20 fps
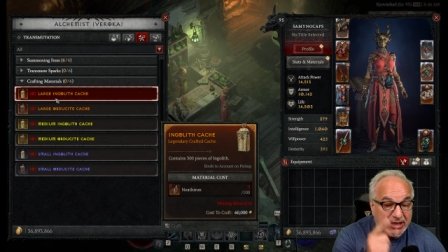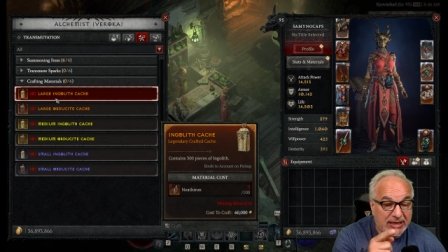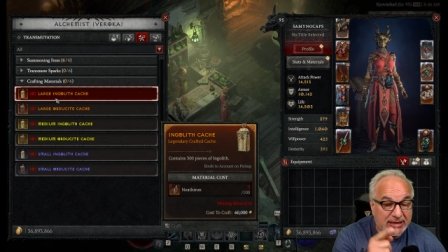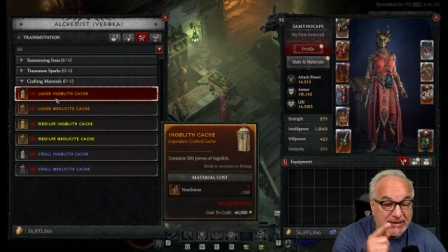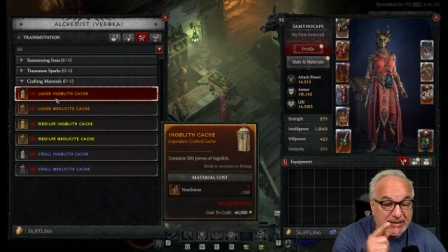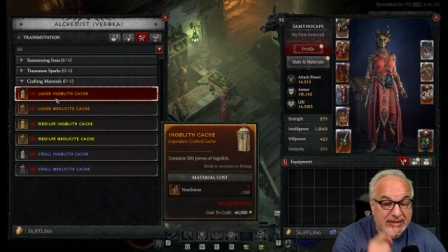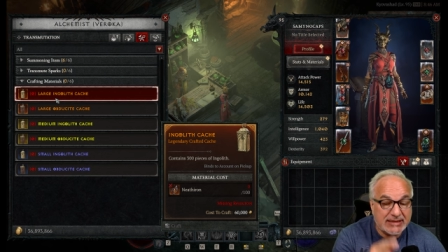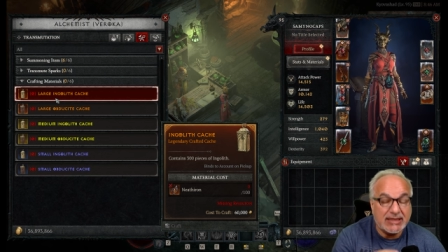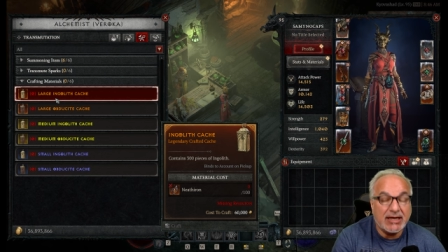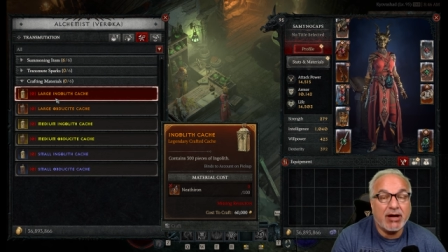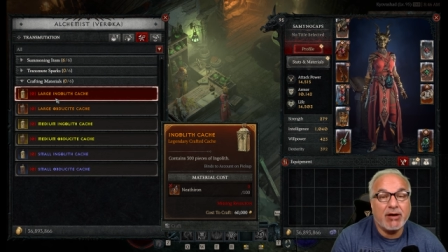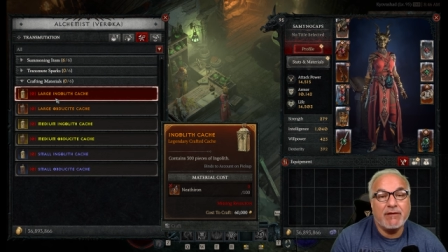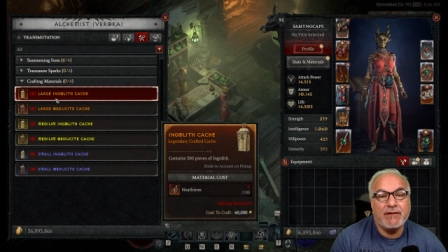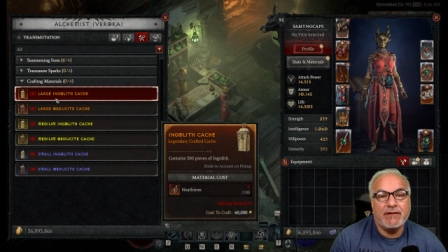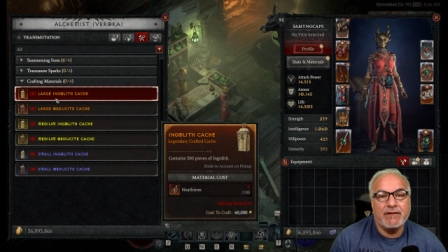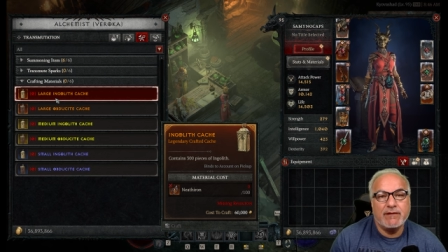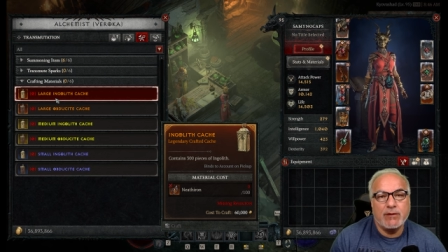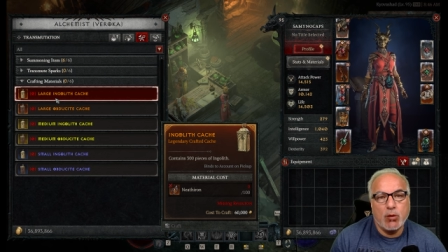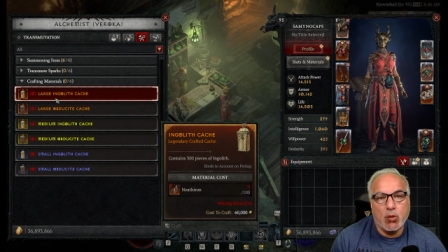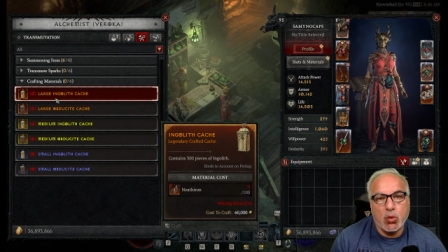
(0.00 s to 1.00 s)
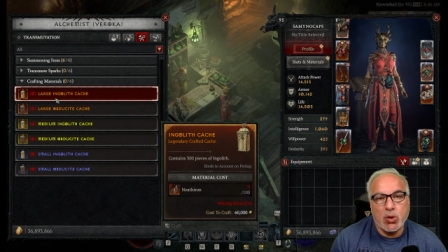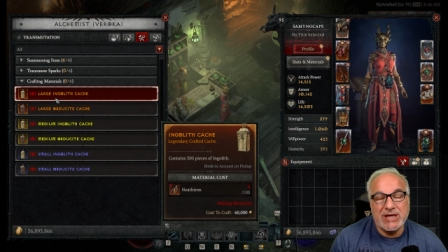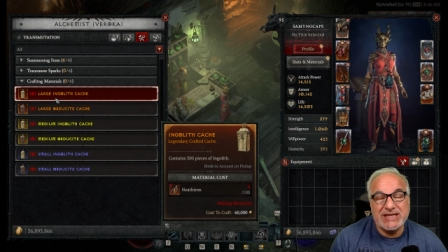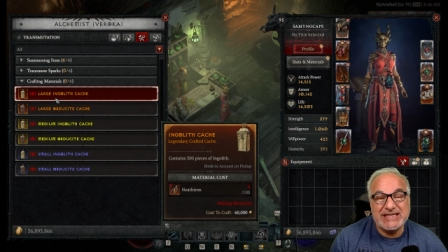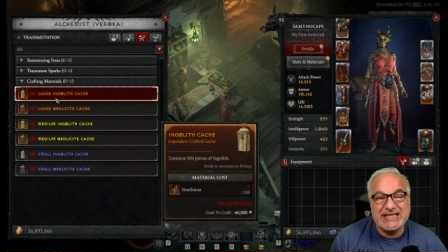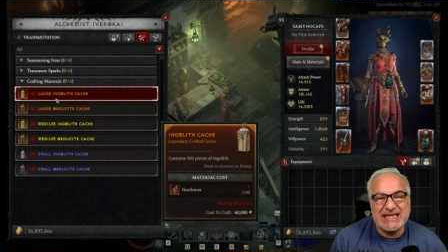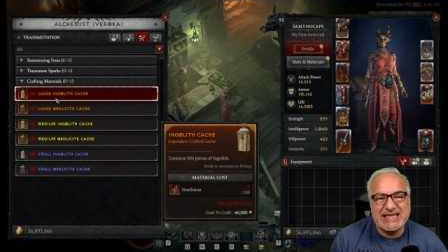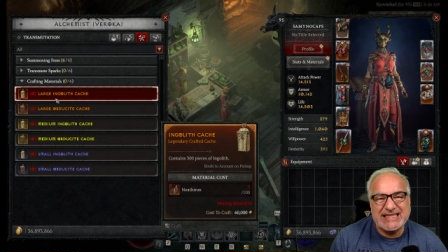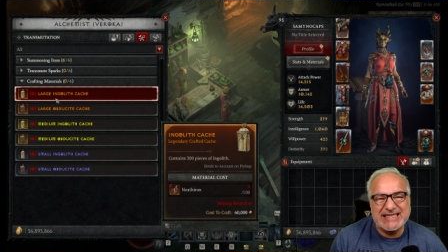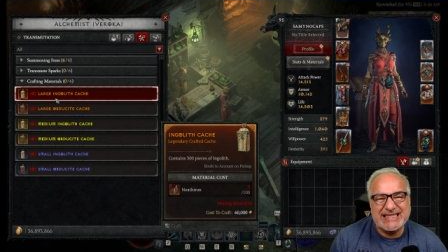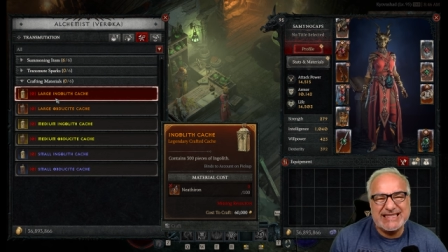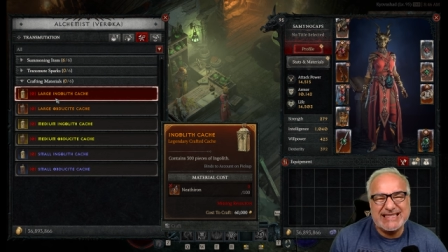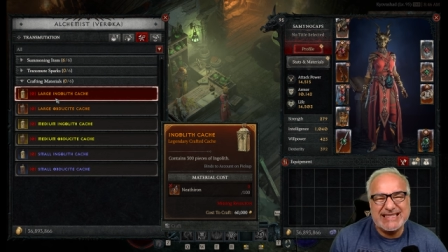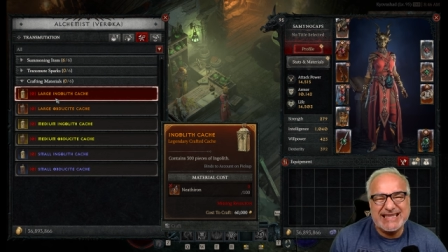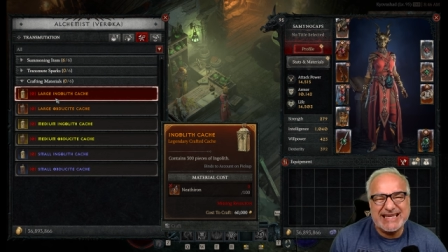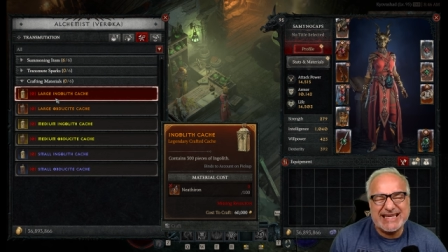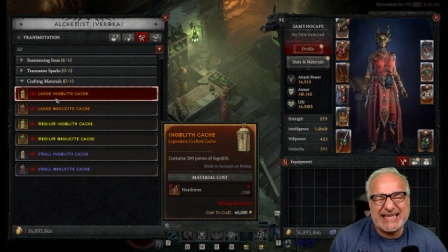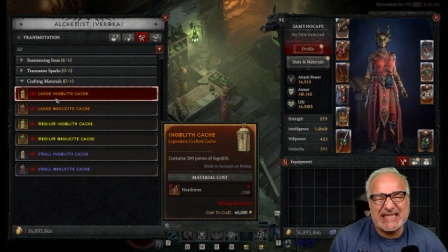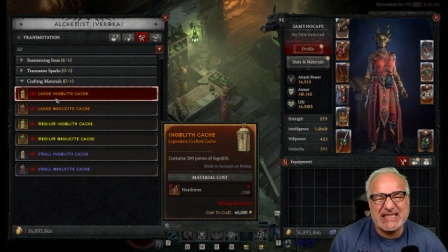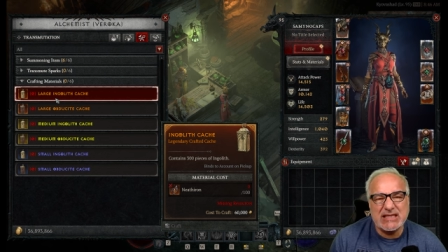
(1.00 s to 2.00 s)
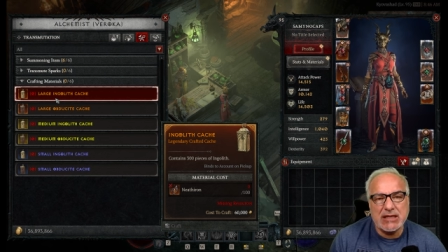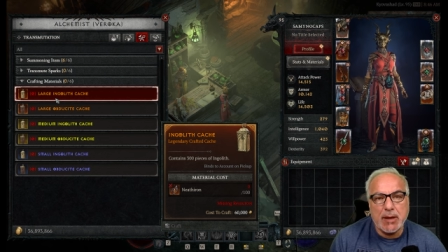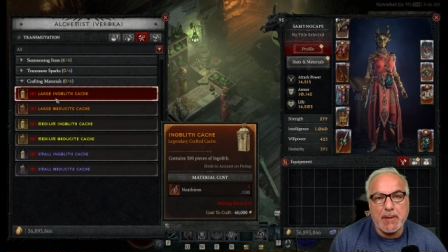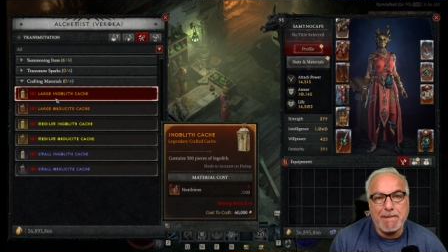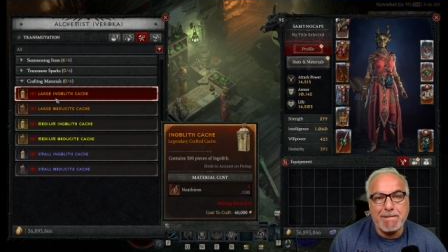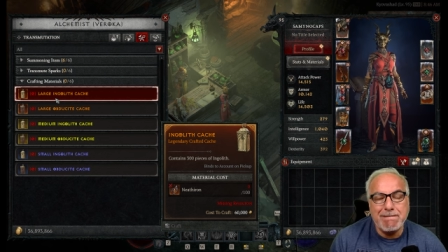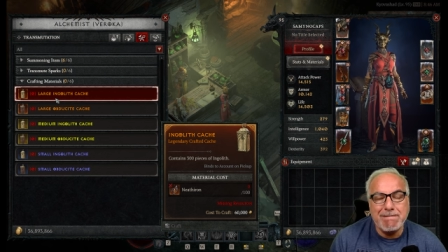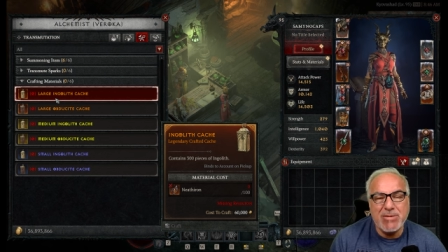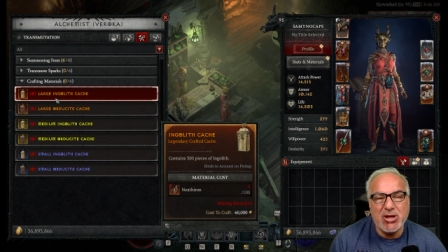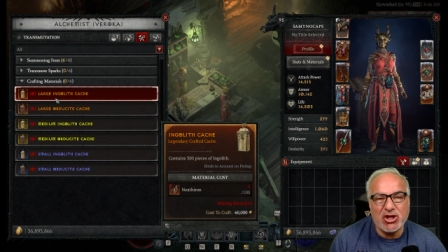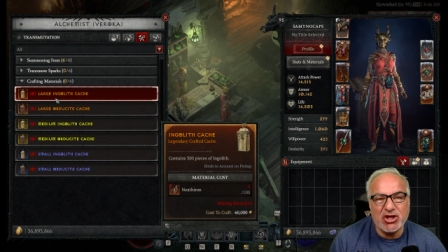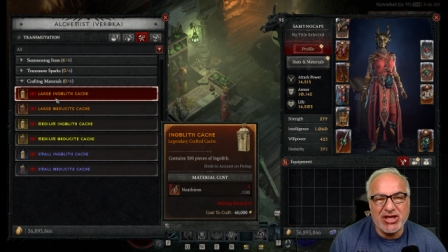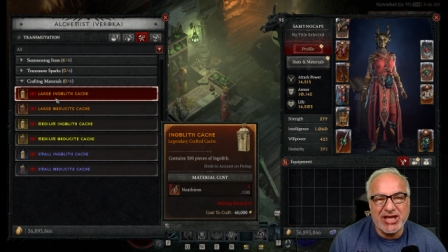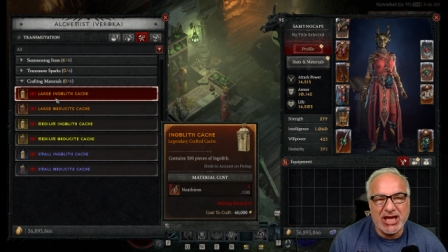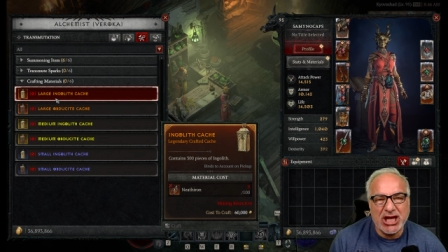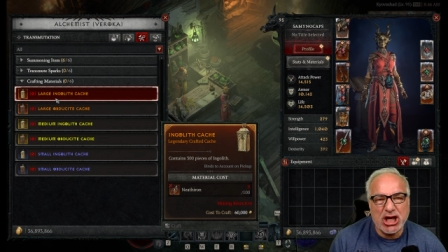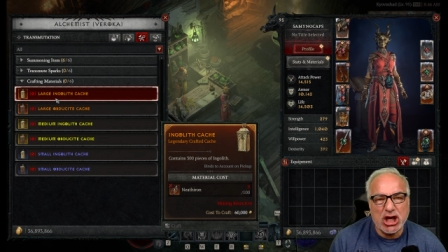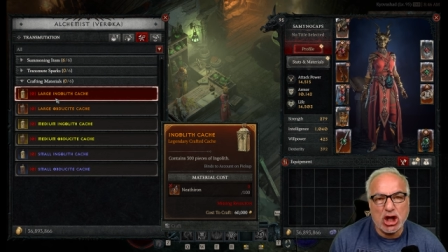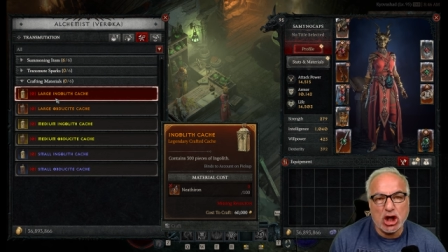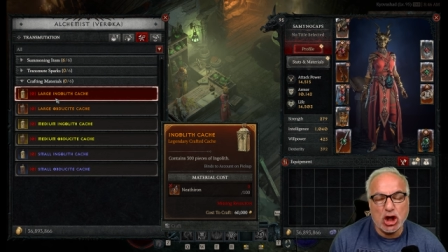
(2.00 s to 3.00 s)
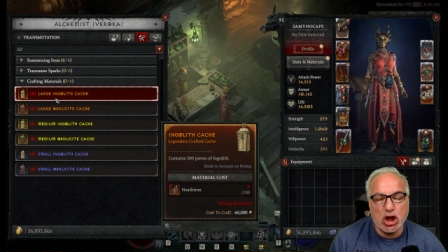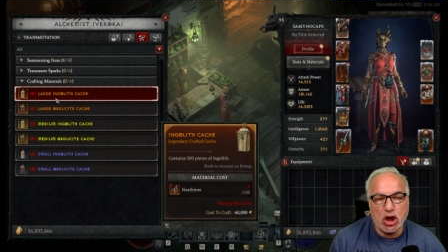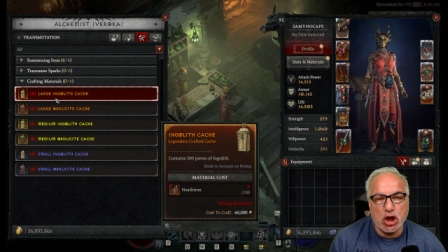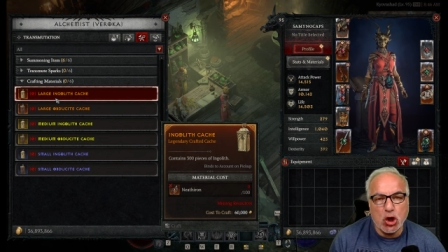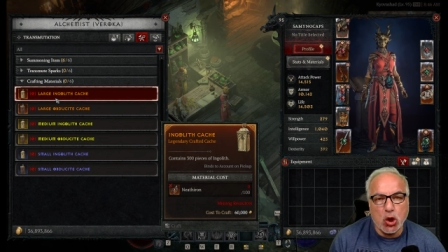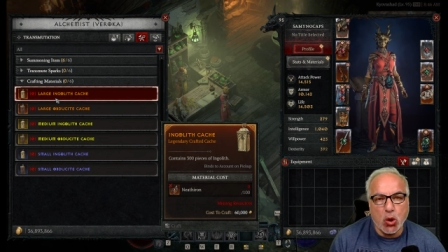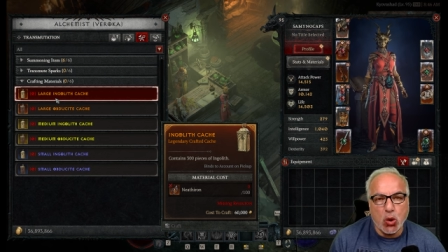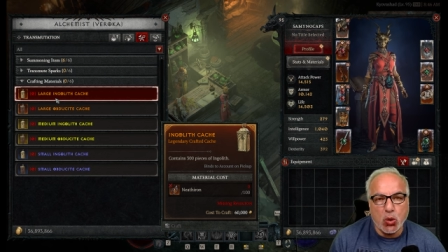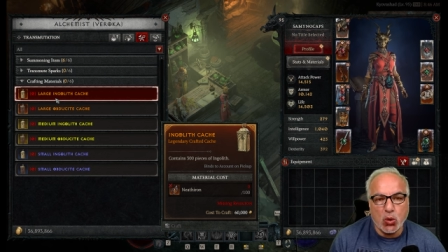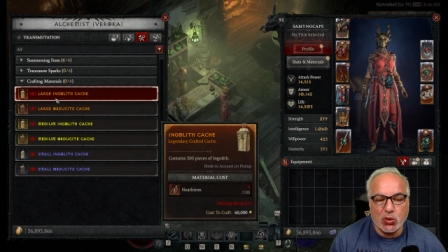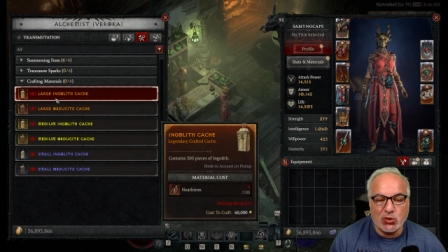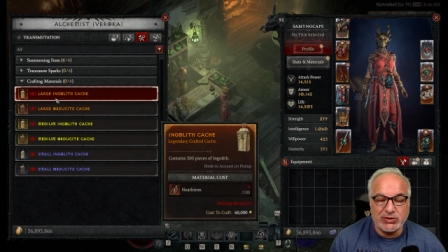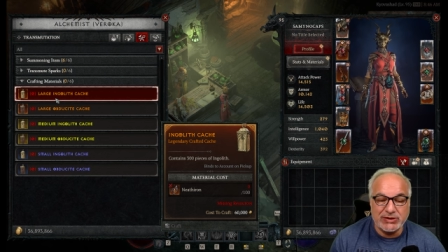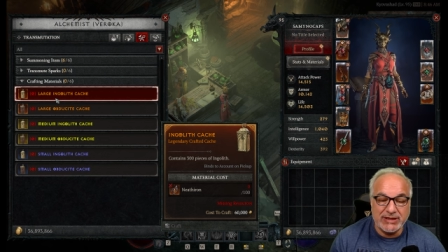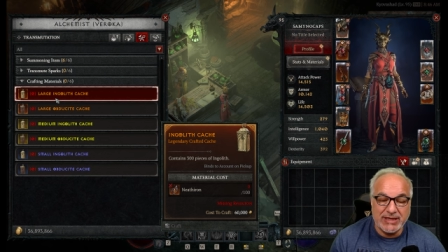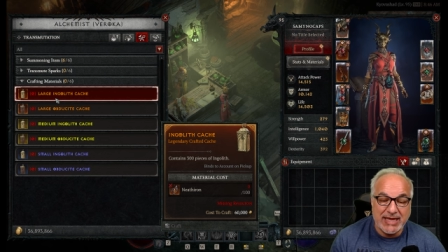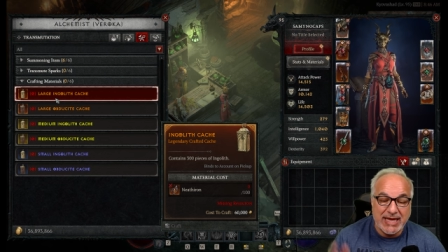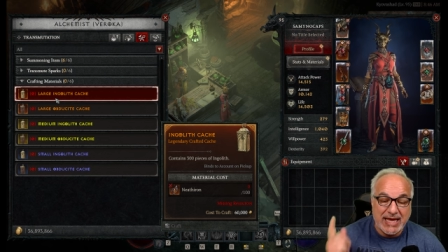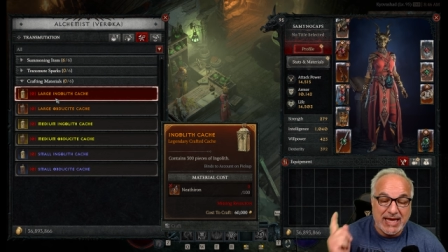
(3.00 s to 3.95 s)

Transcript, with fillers: itself was 6 million gold.